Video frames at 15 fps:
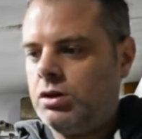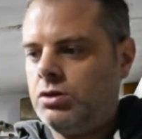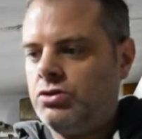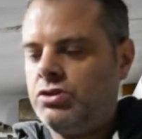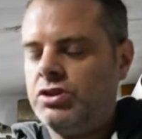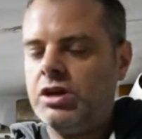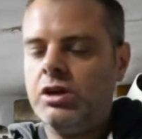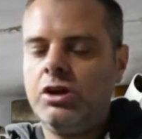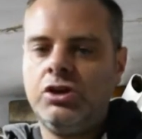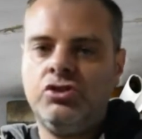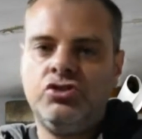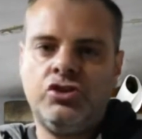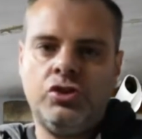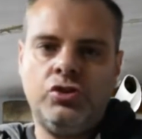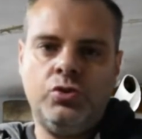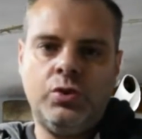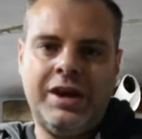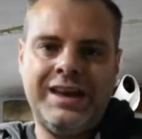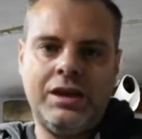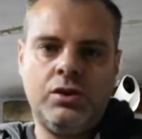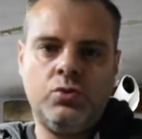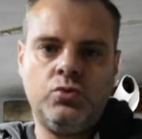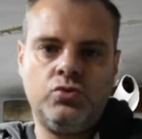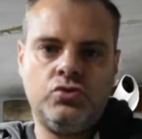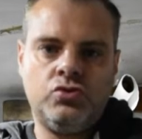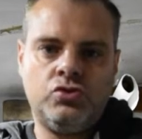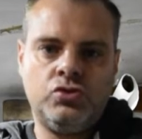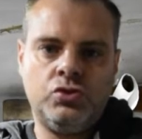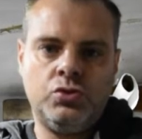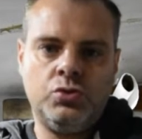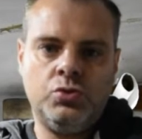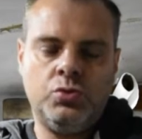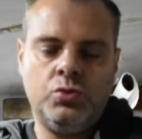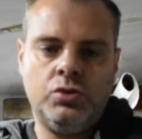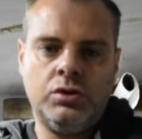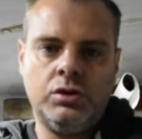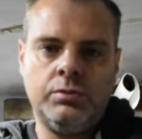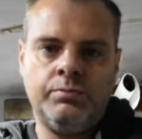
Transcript: Today I'm going to show you how to